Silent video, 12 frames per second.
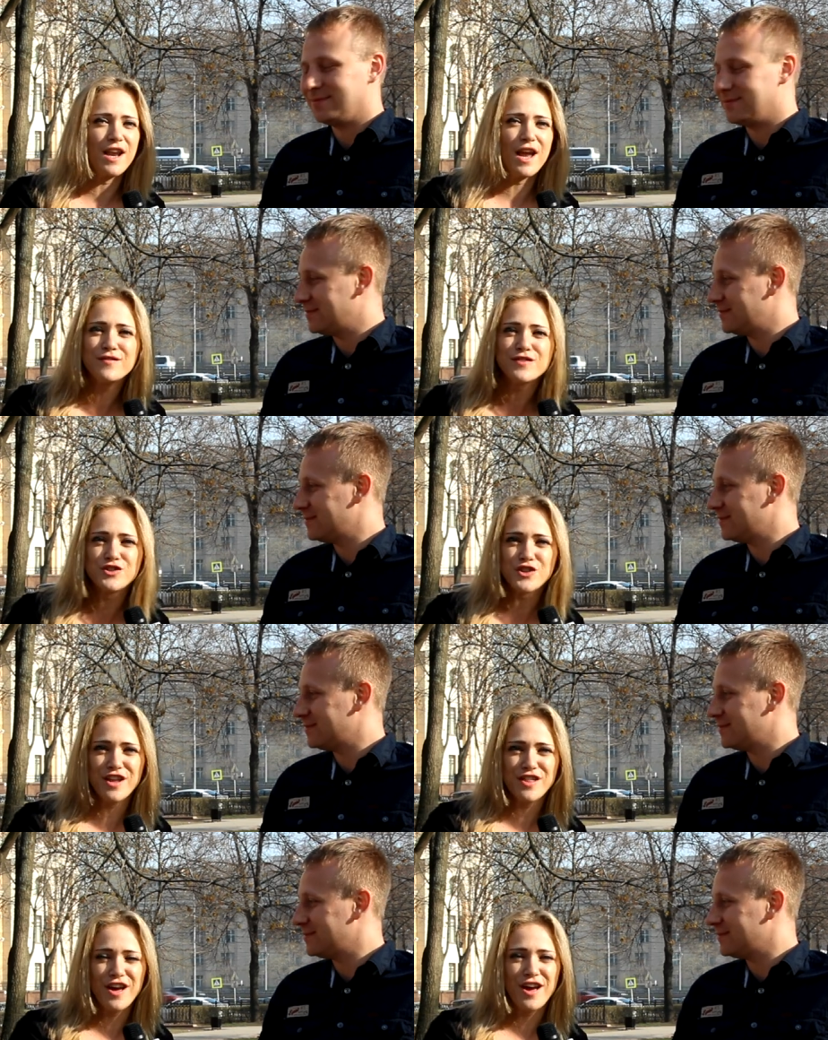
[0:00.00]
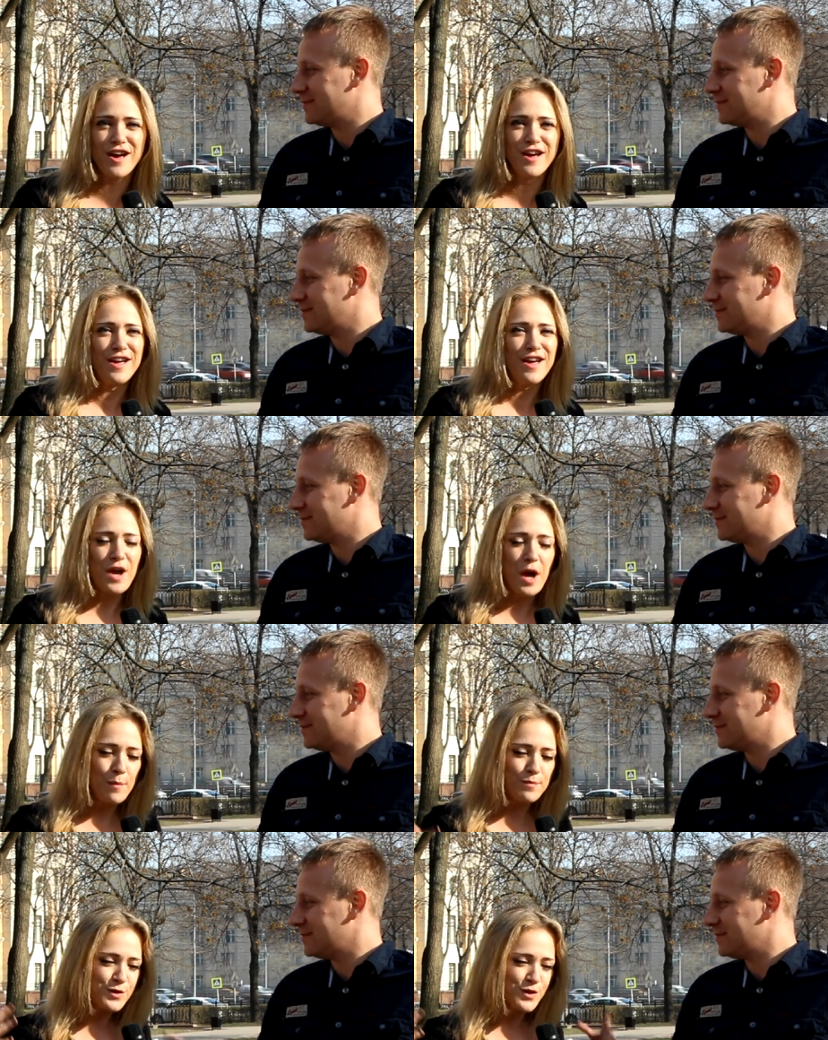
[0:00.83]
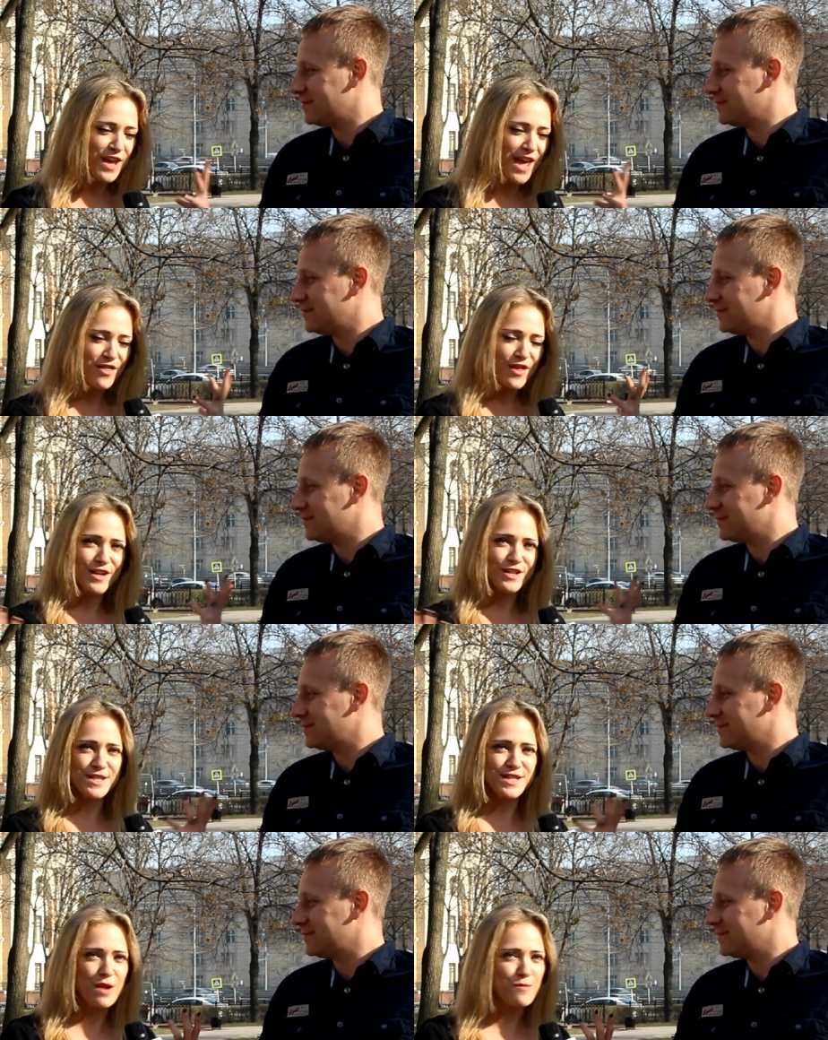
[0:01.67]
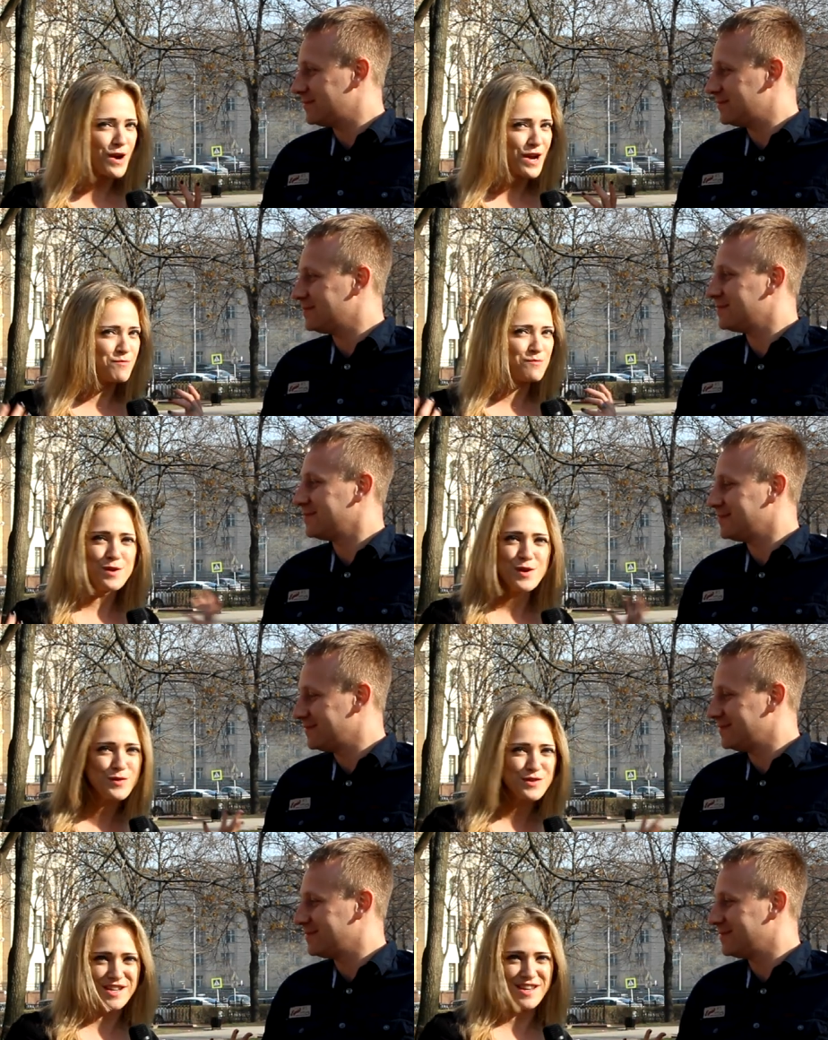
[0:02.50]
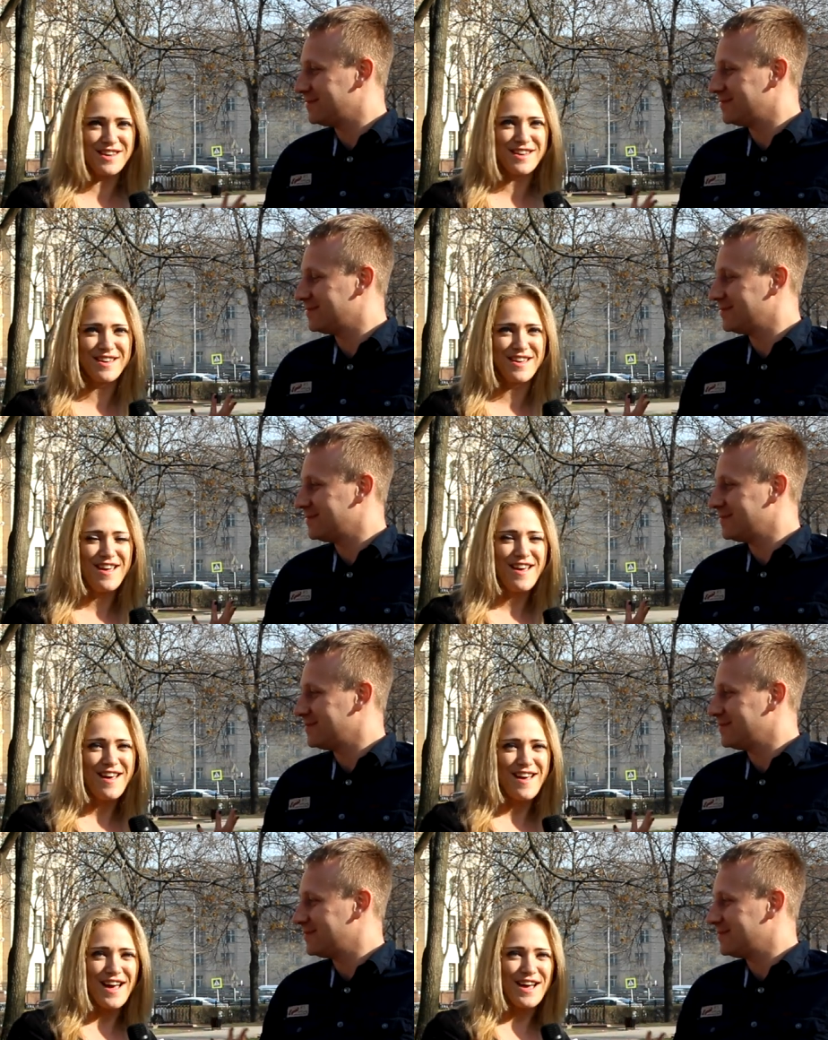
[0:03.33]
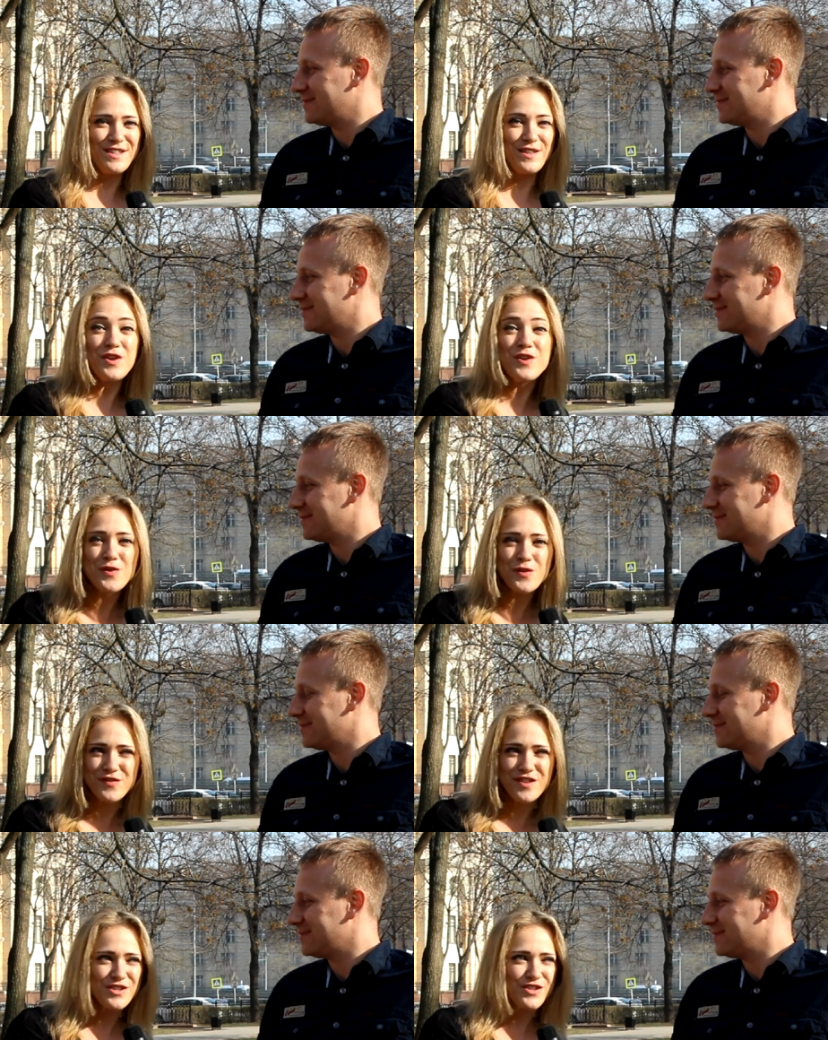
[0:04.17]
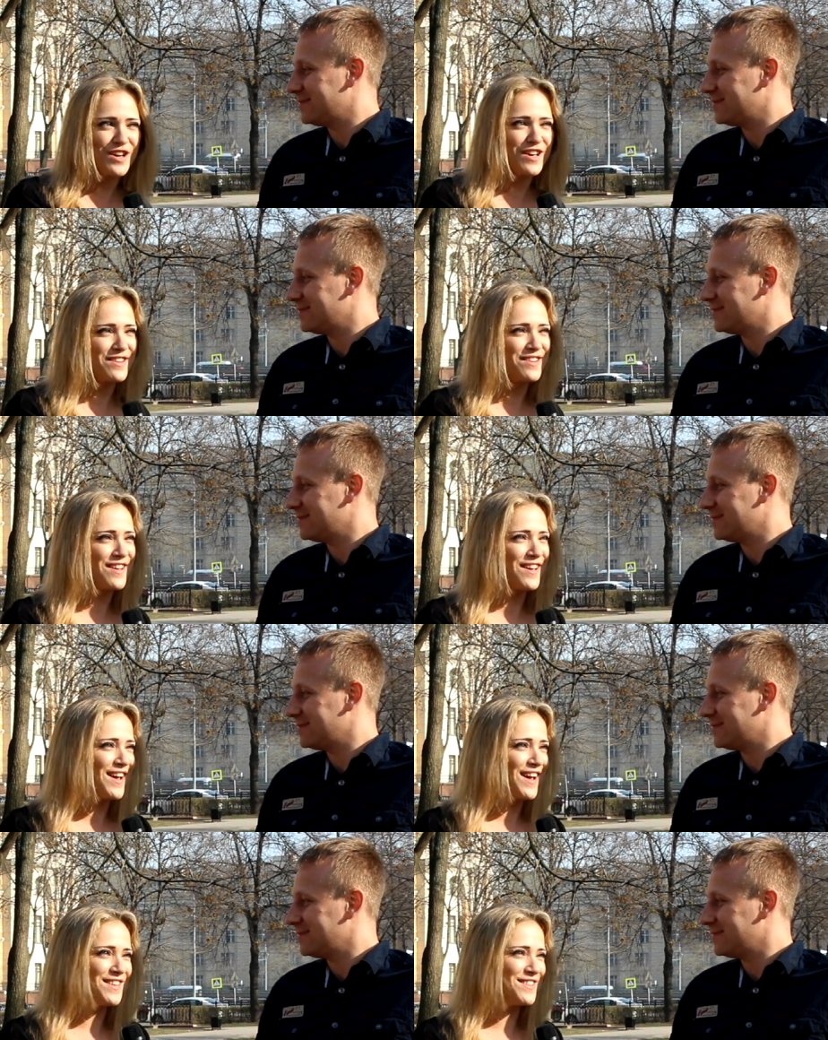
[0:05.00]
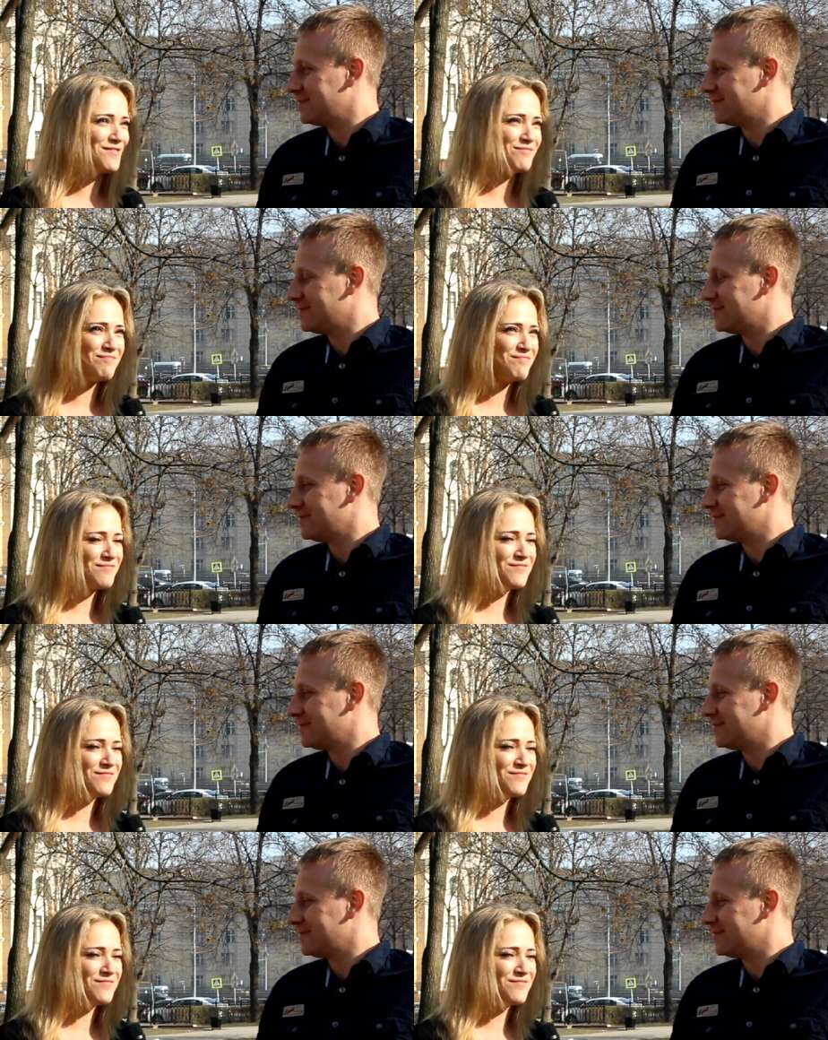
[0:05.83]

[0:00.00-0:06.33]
Speaker 1: Love each other, come together to celebrate music and the Eurovision and